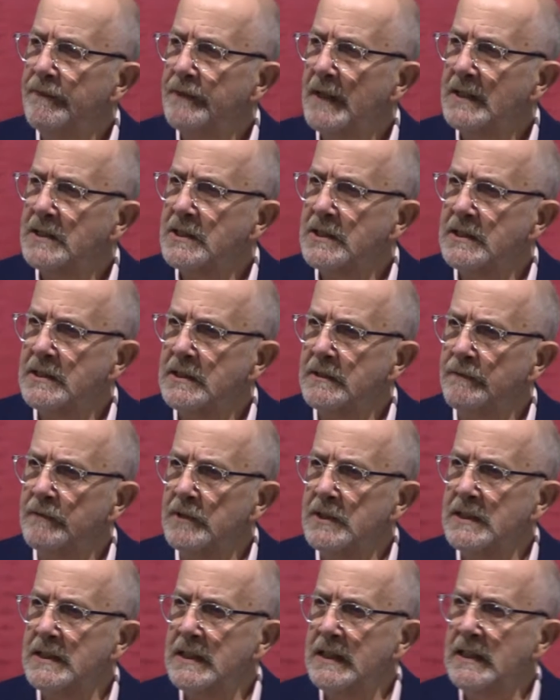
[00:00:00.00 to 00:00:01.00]
Francis of
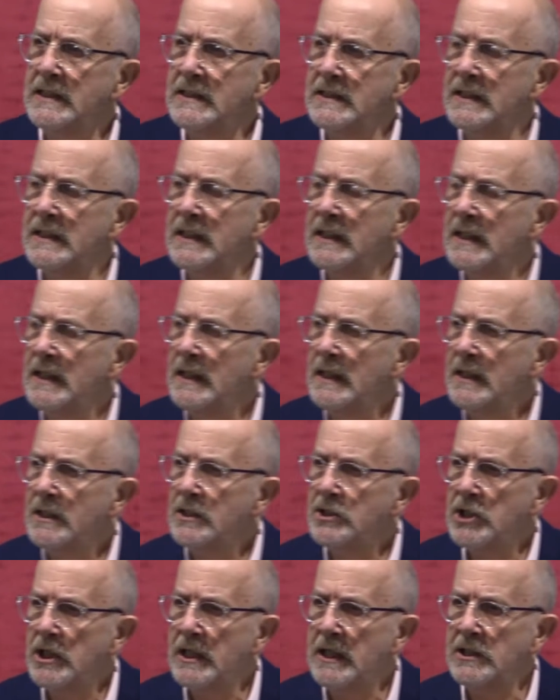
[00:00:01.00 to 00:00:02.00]
Assisi,
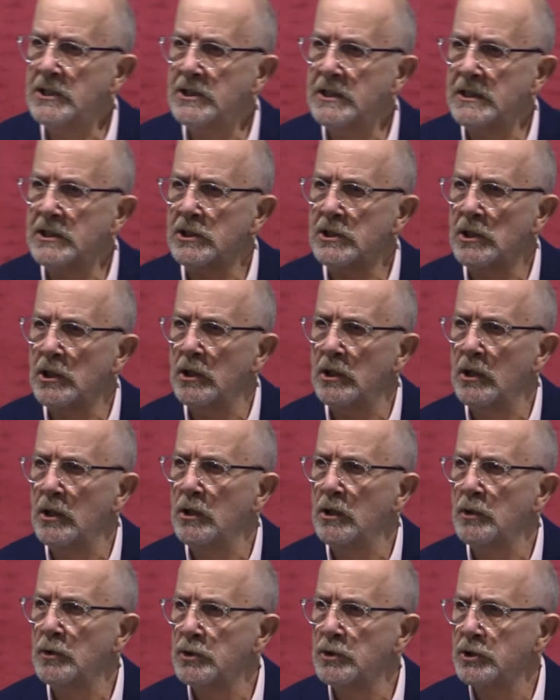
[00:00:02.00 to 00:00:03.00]
changed his
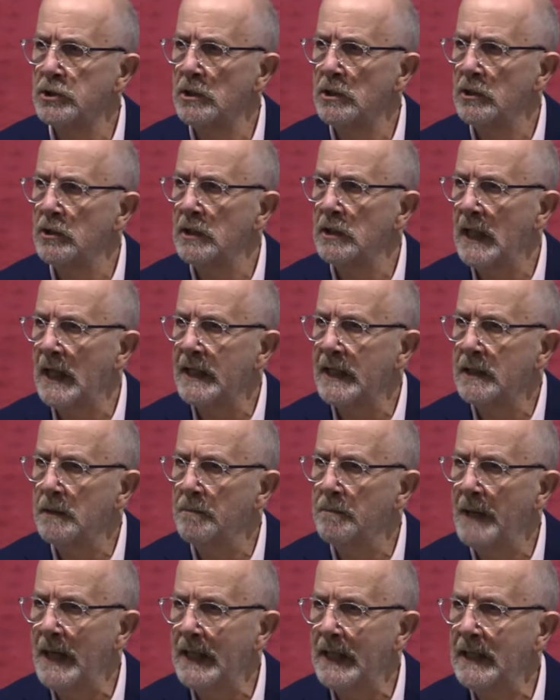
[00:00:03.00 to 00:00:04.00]
clothes to look like a
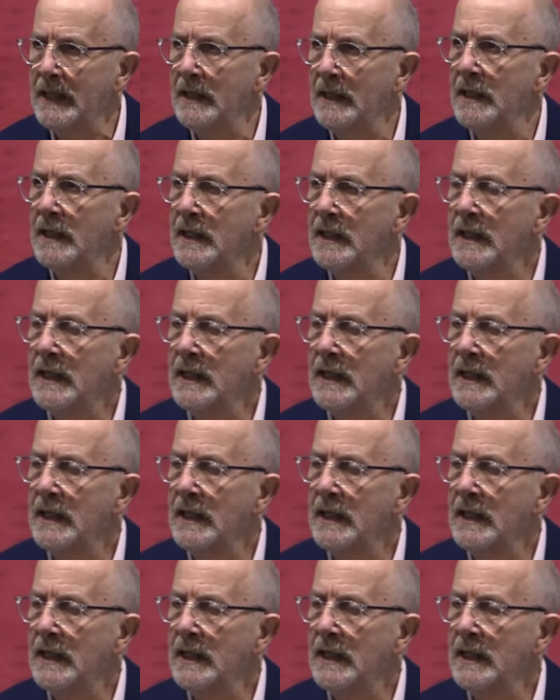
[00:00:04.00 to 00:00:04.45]
beggar.